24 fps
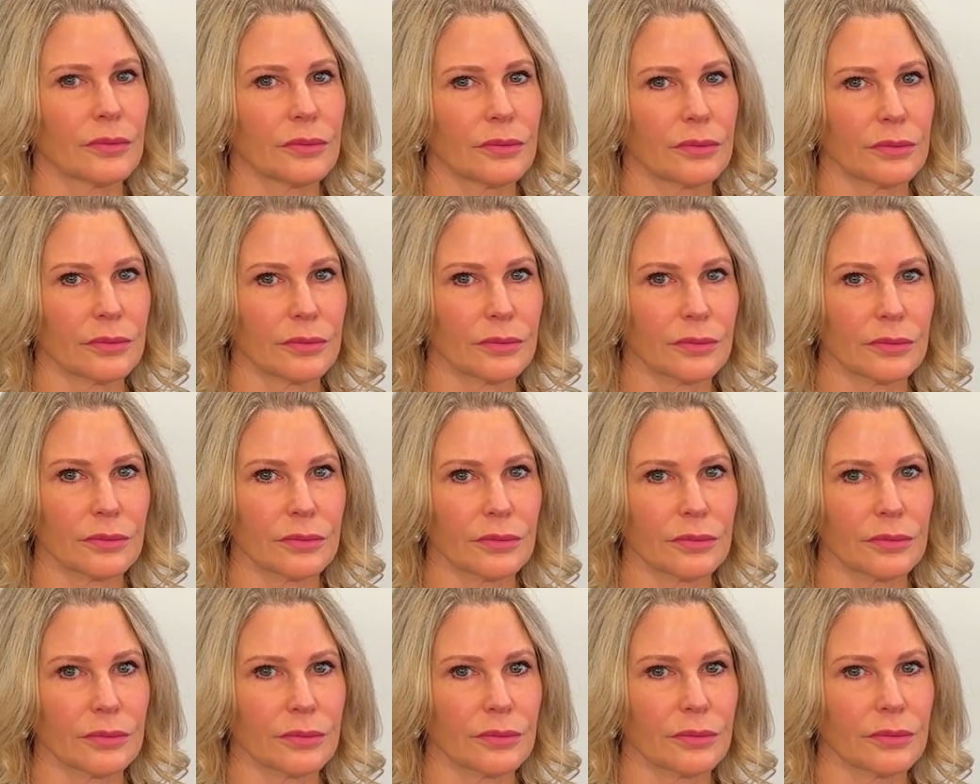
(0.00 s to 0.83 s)

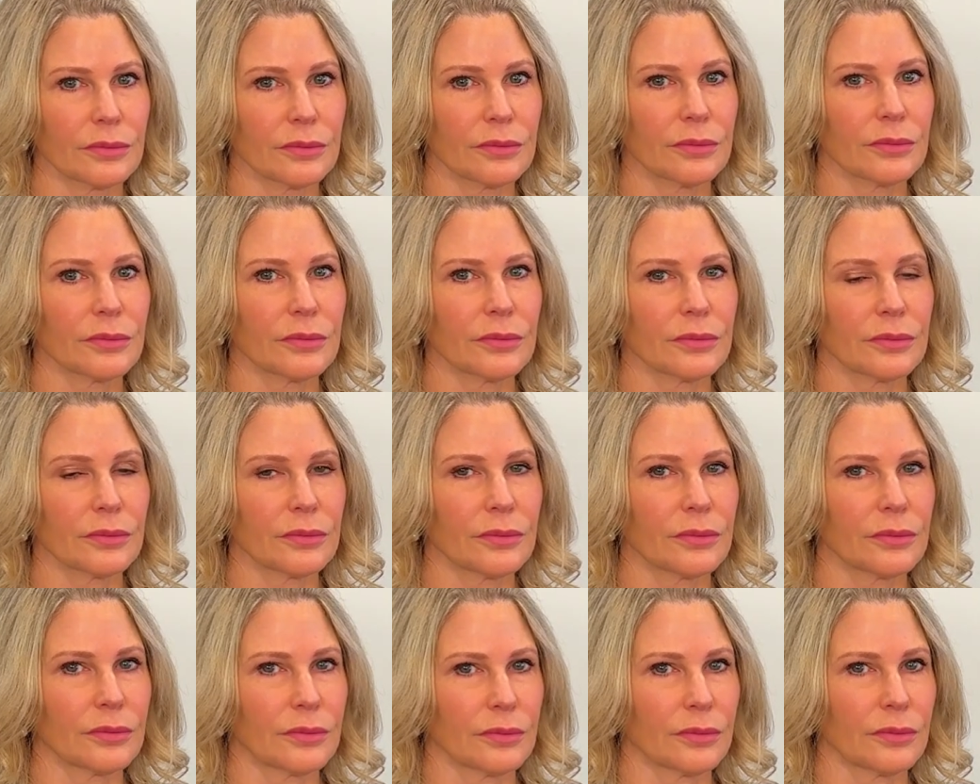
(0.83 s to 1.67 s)

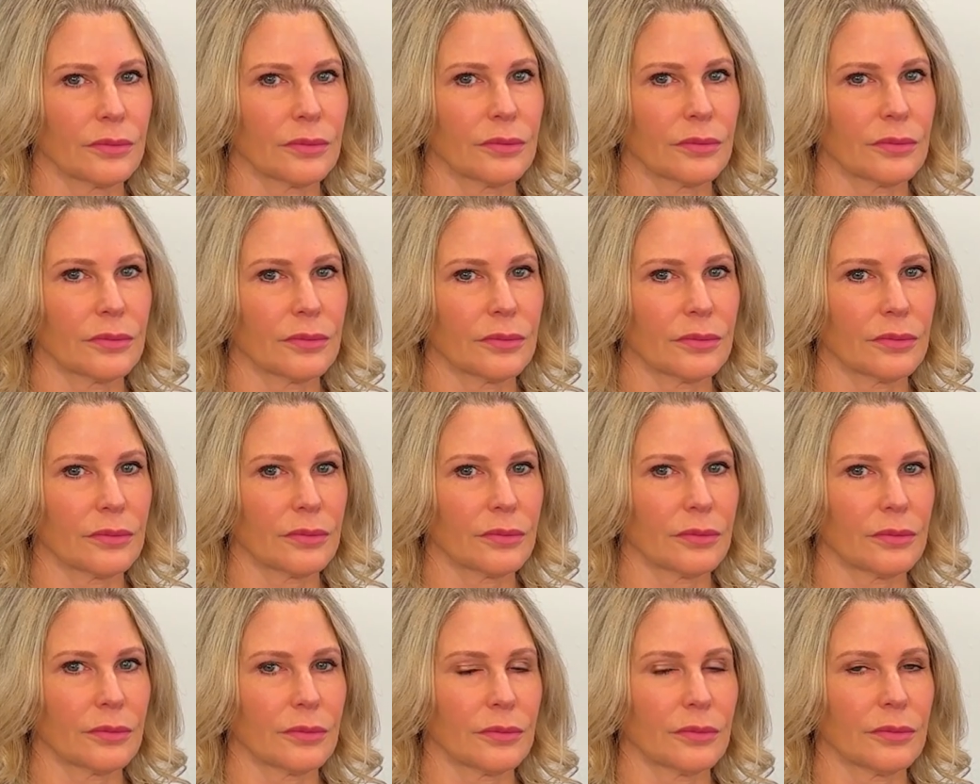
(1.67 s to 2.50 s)

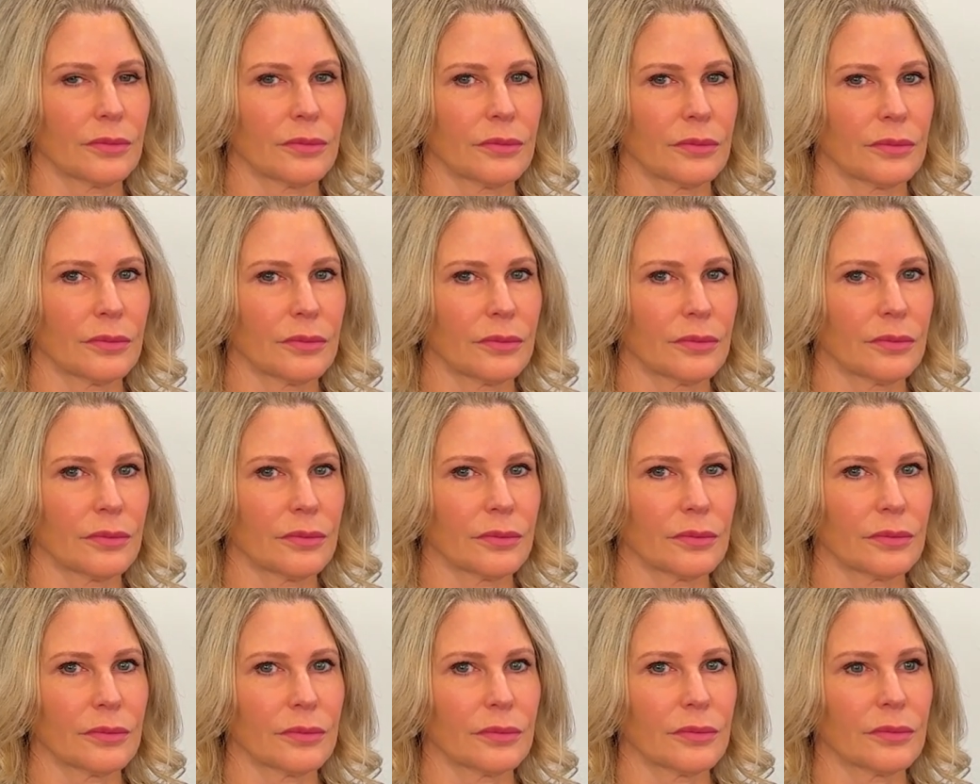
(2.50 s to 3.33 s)

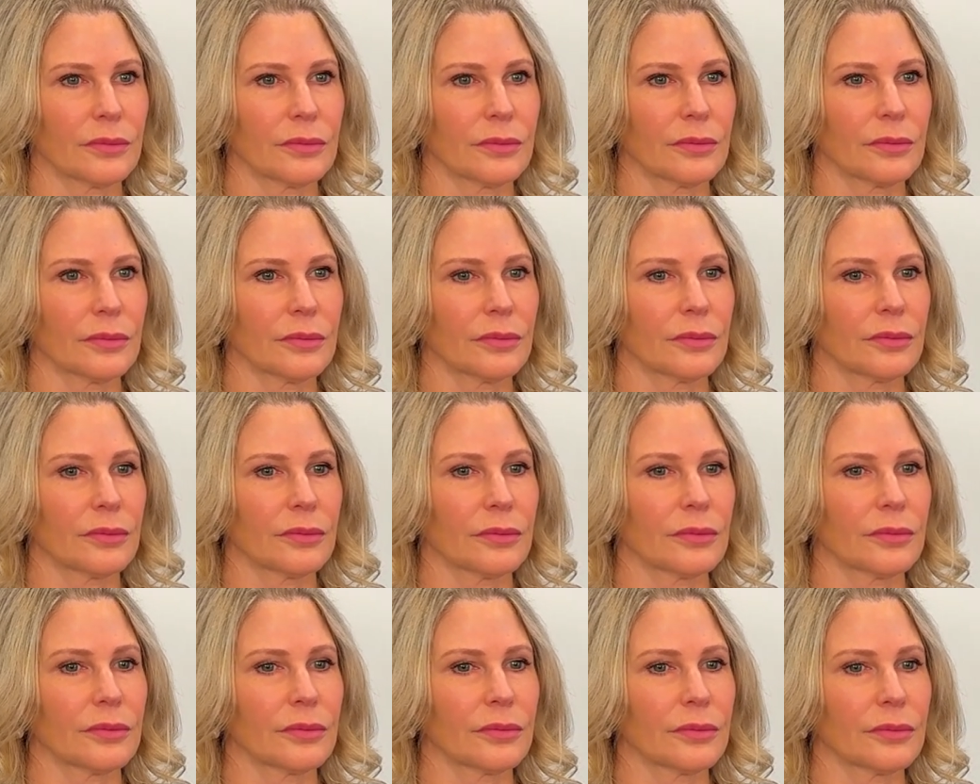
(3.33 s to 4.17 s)

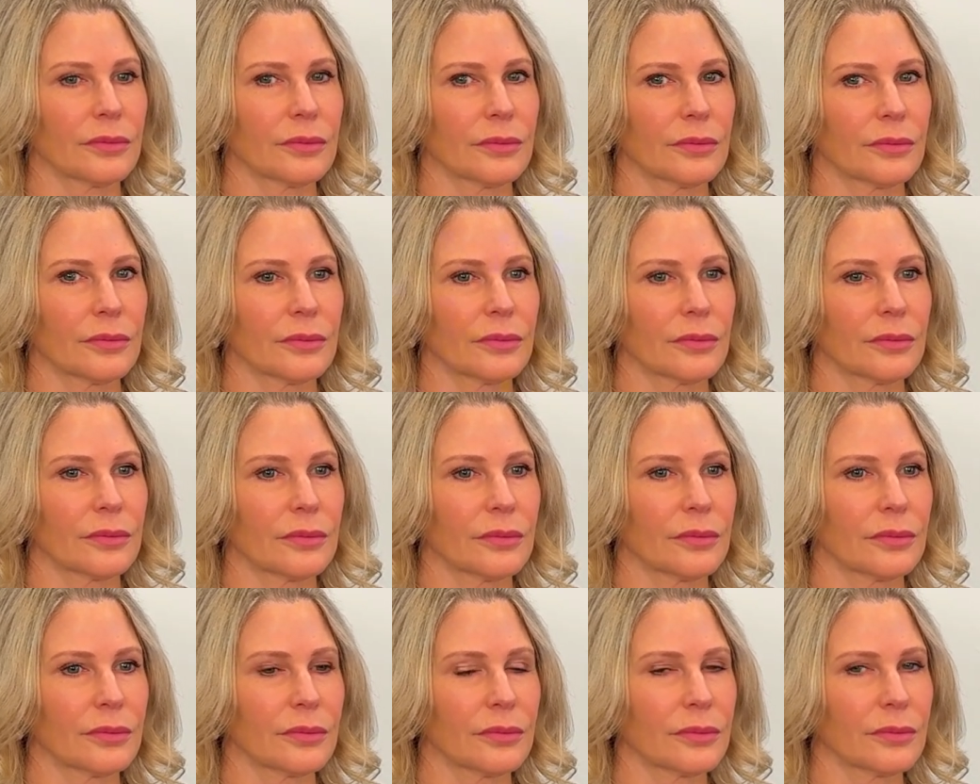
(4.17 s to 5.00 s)

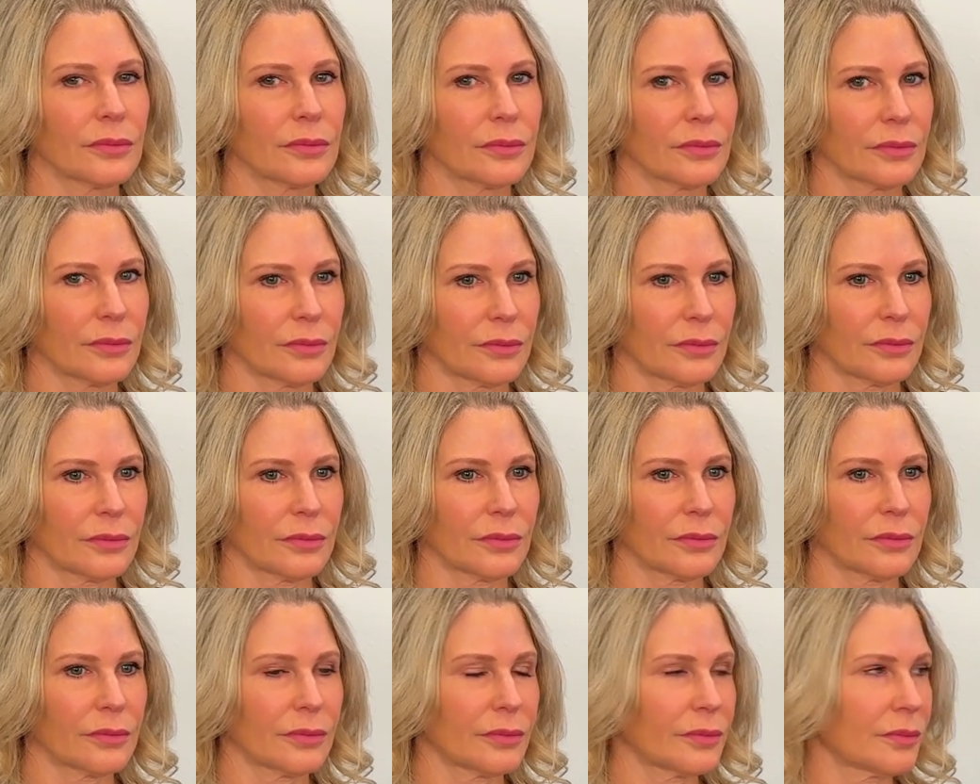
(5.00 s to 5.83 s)

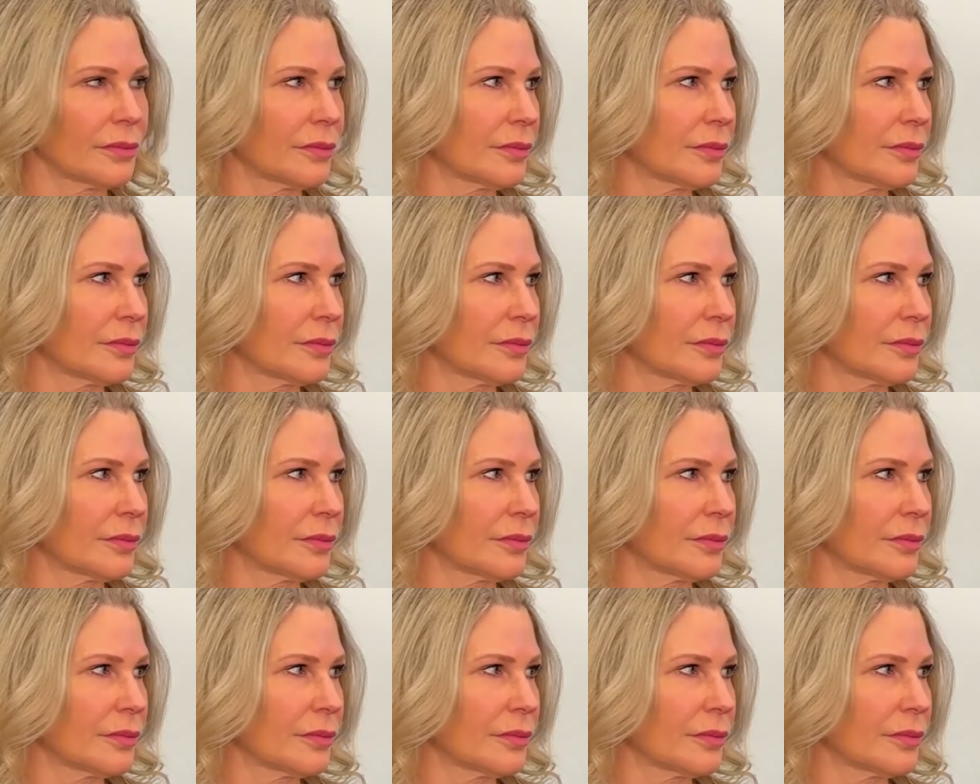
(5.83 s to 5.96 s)
[no speech]